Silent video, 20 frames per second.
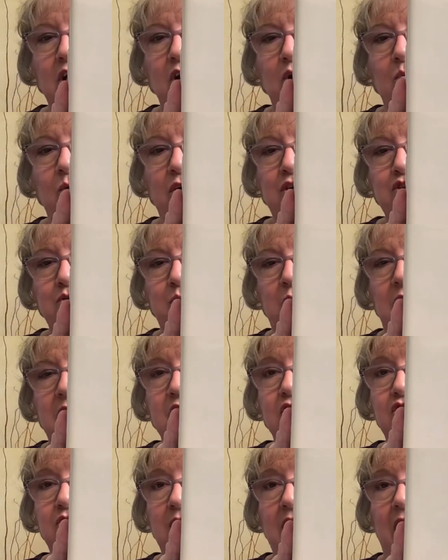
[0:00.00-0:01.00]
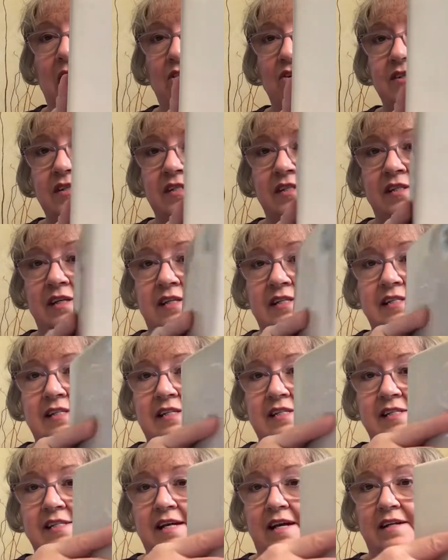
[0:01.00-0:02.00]
which was $2.60.
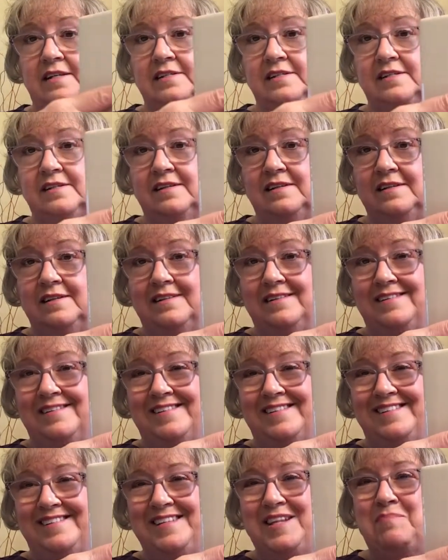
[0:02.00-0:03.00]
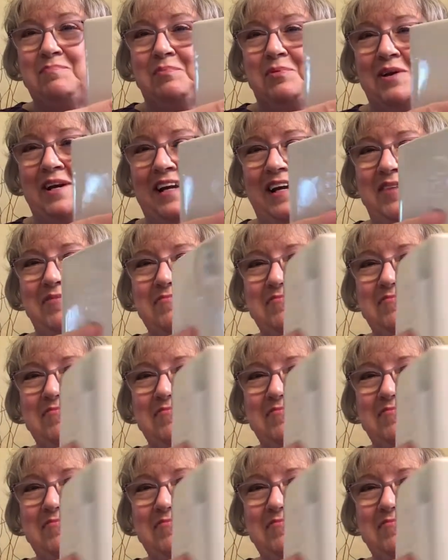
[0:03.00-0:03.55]
Isn't it pretty?